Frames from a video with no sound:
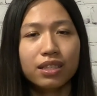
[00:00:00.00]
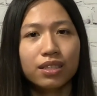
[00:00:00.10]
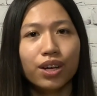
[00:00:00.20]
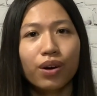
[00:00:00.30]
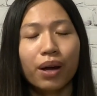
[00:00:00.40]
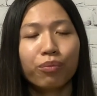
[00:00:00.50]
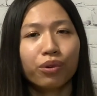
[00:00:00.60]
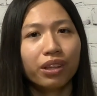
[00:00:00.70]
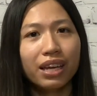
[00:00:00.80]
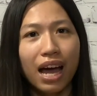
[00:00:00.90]
So I'm
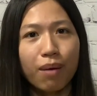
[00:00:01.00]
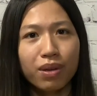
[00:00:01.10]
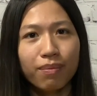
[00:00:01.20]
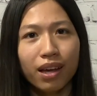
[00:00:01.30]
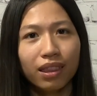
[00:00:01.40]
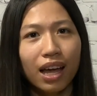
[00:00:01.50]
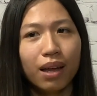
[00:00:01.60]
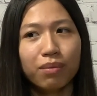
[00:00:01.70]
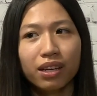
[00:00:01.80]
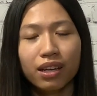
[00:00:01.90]
really happy about
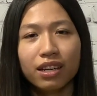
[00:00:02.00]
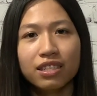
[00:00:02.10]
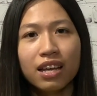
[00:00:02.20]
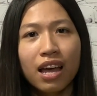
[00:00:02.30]
that because